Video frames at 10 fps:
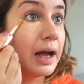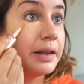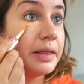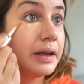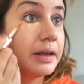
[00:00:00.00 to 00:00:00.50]
I
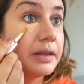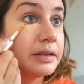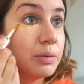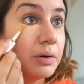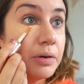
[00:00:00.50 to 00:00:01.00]
think
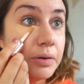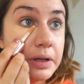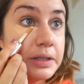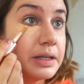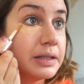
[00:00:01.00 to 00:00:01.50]
this one
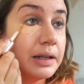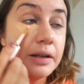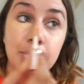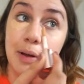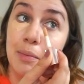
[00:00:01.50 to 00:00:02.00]
creases a
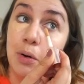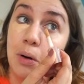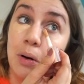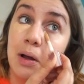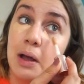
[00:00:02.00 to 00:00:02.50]
little bit
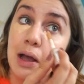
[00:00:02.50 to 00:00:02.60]
more,